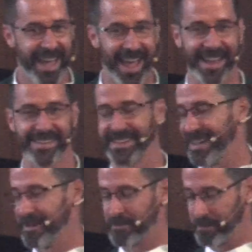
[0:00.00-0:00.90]
and
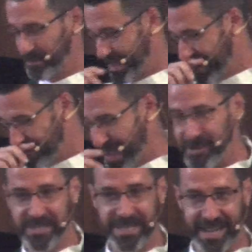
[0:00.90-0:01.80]

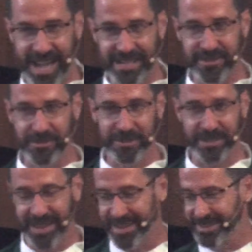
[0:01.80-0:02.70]
bouncy castles
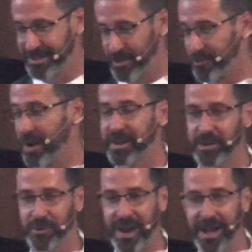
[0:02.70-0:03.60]
and running
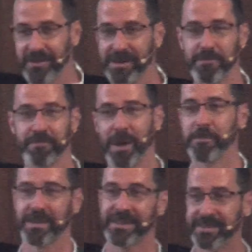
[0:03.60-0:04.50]
around and
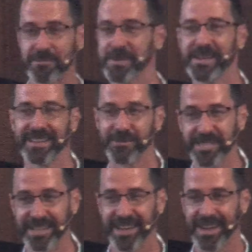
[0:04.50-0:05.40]
bumping into me, and it was
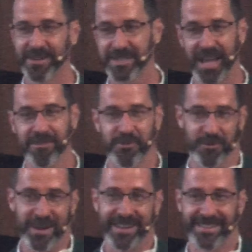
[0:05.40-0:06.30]
kind of
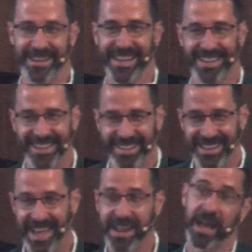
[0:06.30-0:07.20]
great.
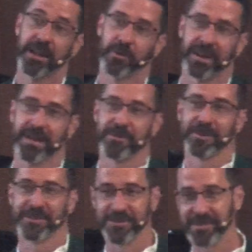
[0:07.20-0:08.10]
and a great
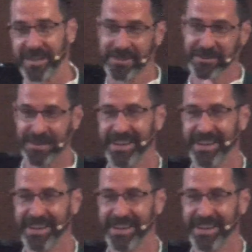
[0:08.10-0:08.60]
hamburger too, thank you.